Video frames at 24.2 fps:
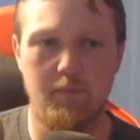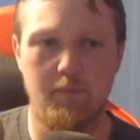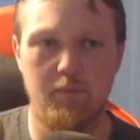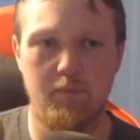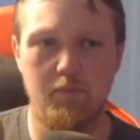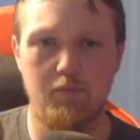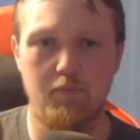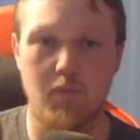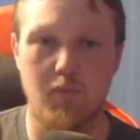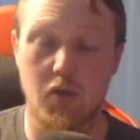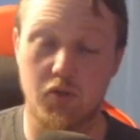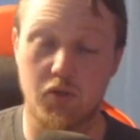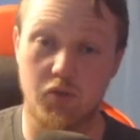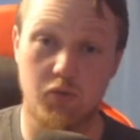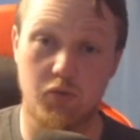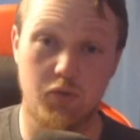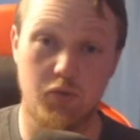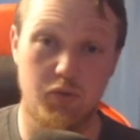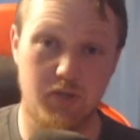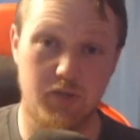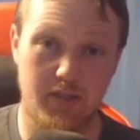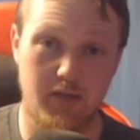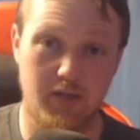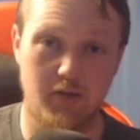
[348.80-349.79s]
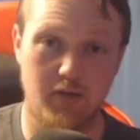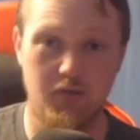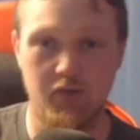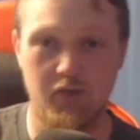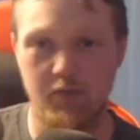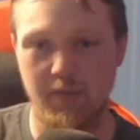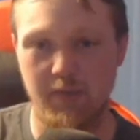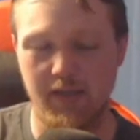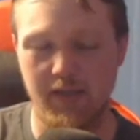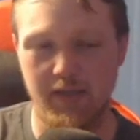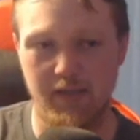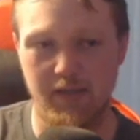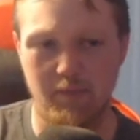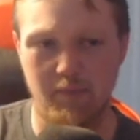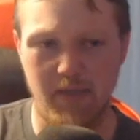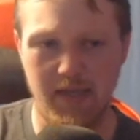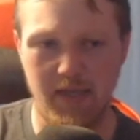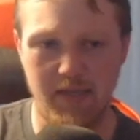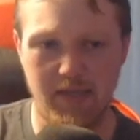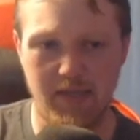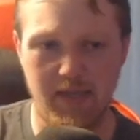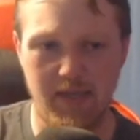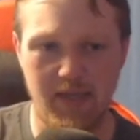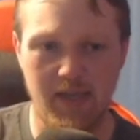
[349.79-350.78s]
Marshall, who's a character you meet in the
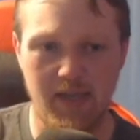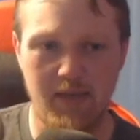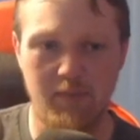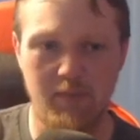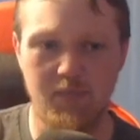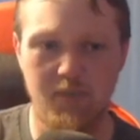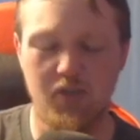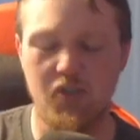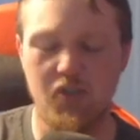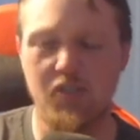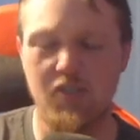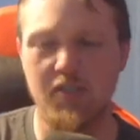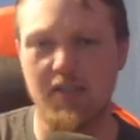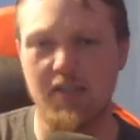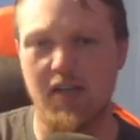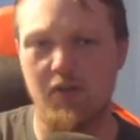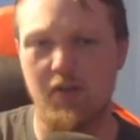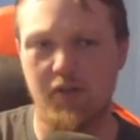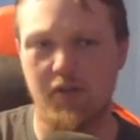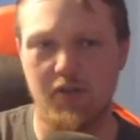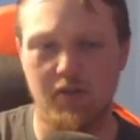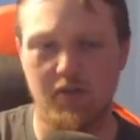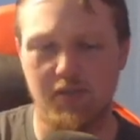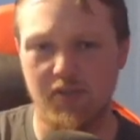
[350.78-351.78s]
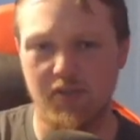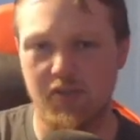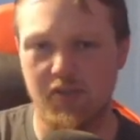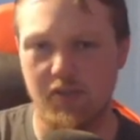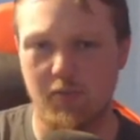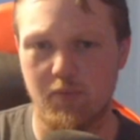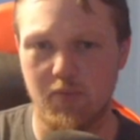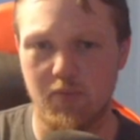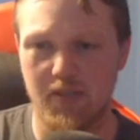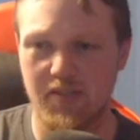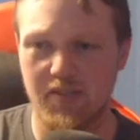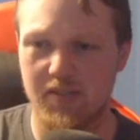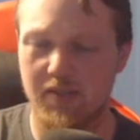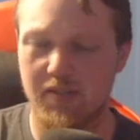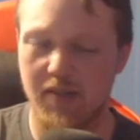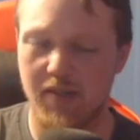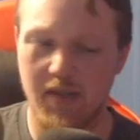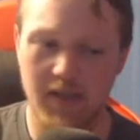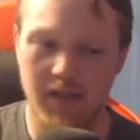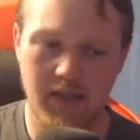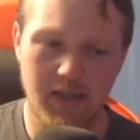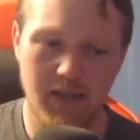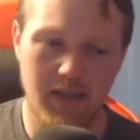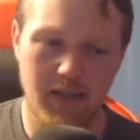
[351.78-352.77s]
main game. She's down here for some reason,
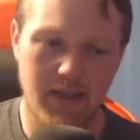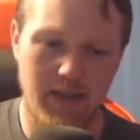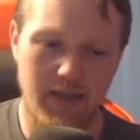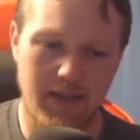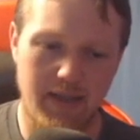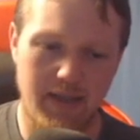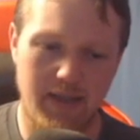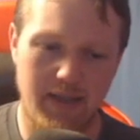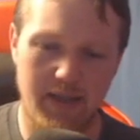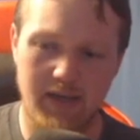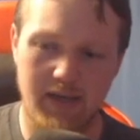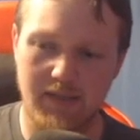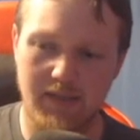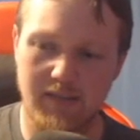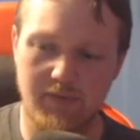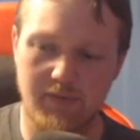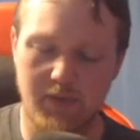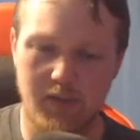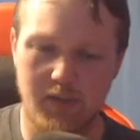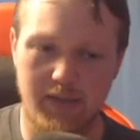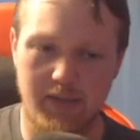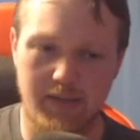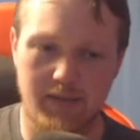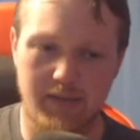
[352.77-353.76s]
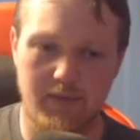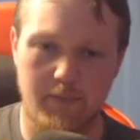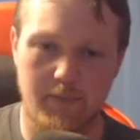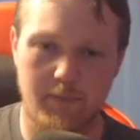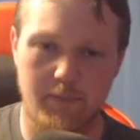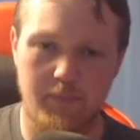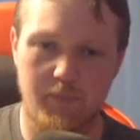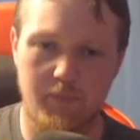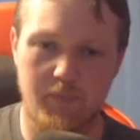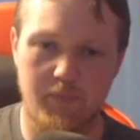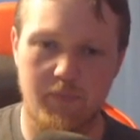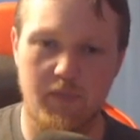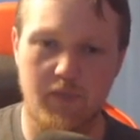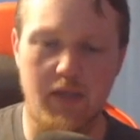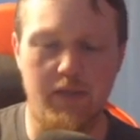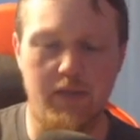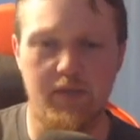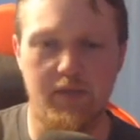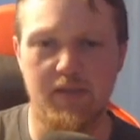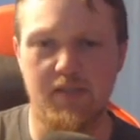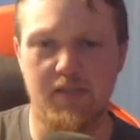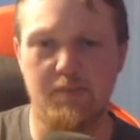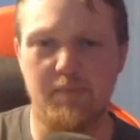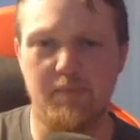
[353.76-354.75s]
and I just felt like
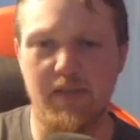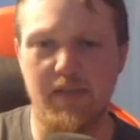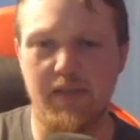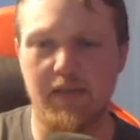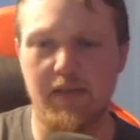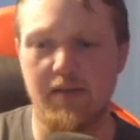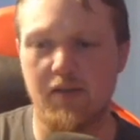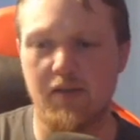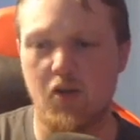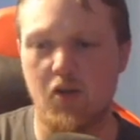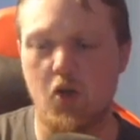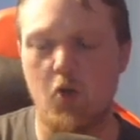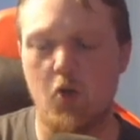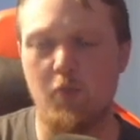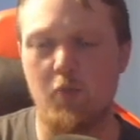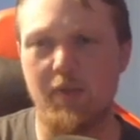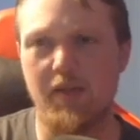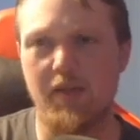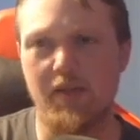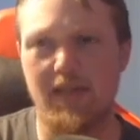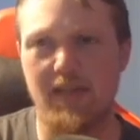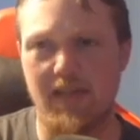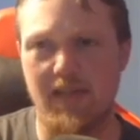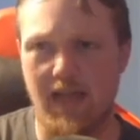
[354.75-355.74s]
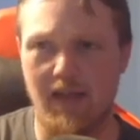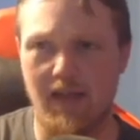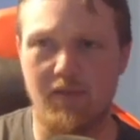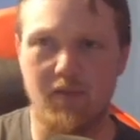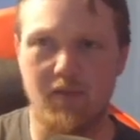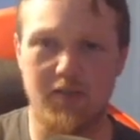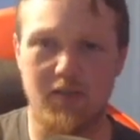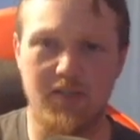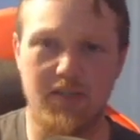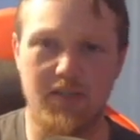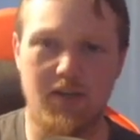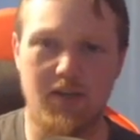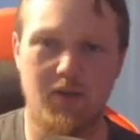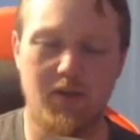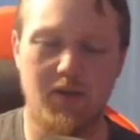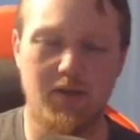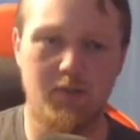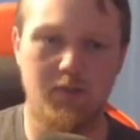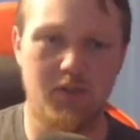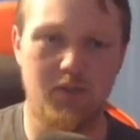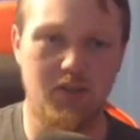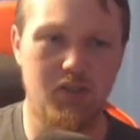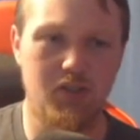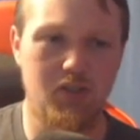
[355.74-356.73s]
this big open cavernous area
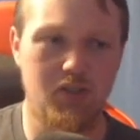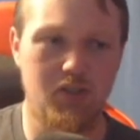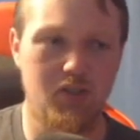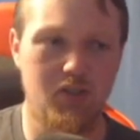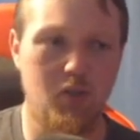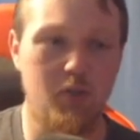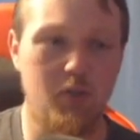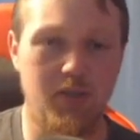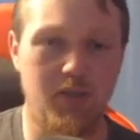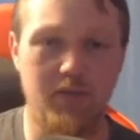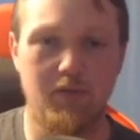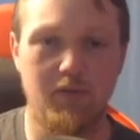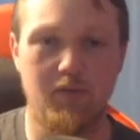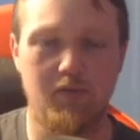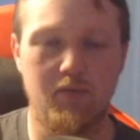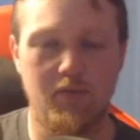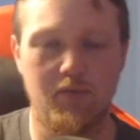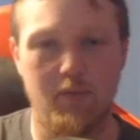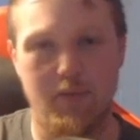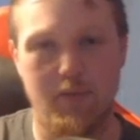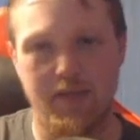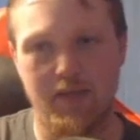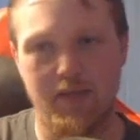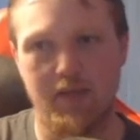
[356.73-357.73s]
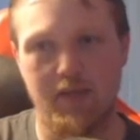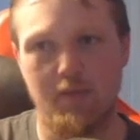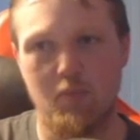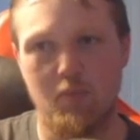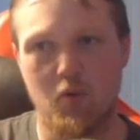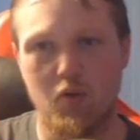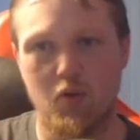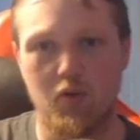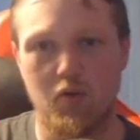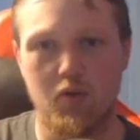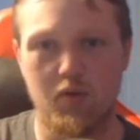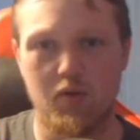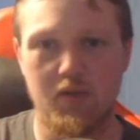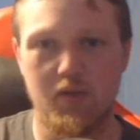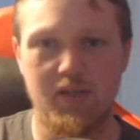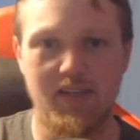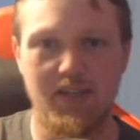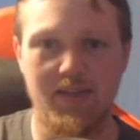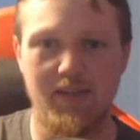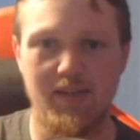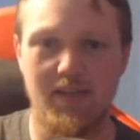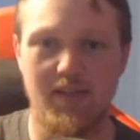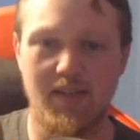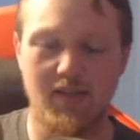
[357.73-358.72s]
was so different from like the more
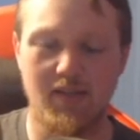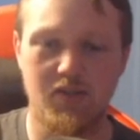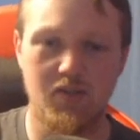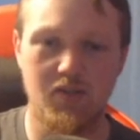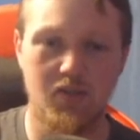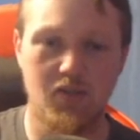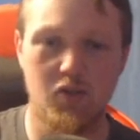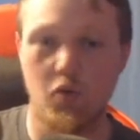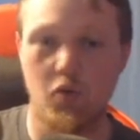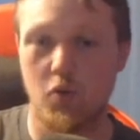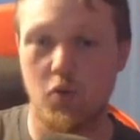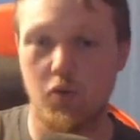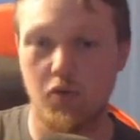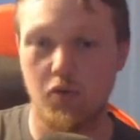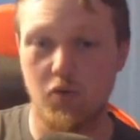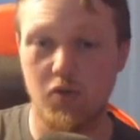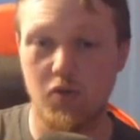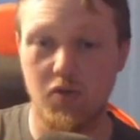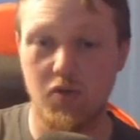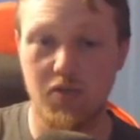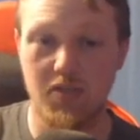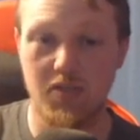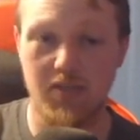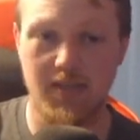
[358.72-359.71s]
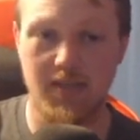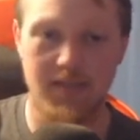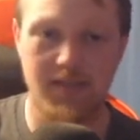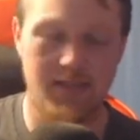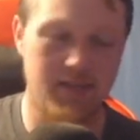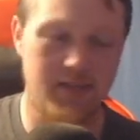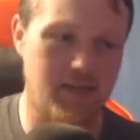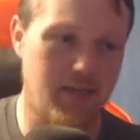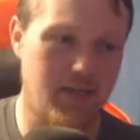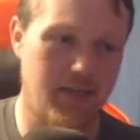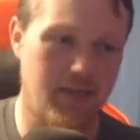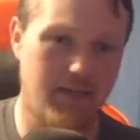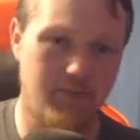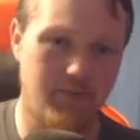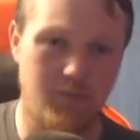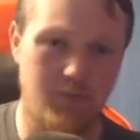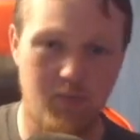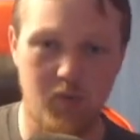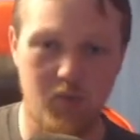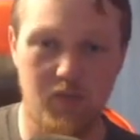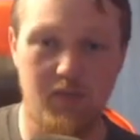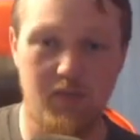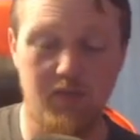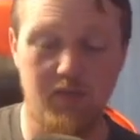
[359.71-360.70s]
condensed corridors inside of
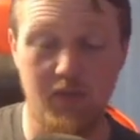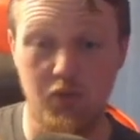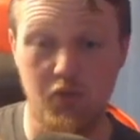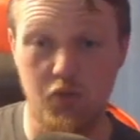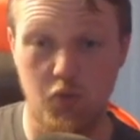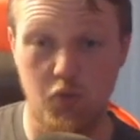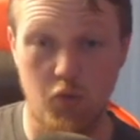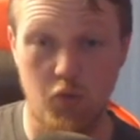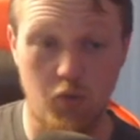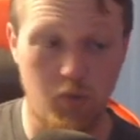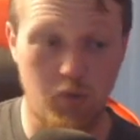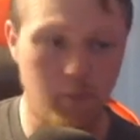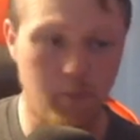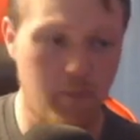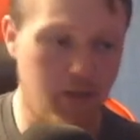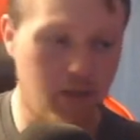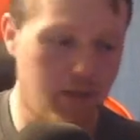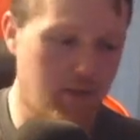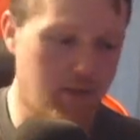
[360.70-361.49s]
most of Control.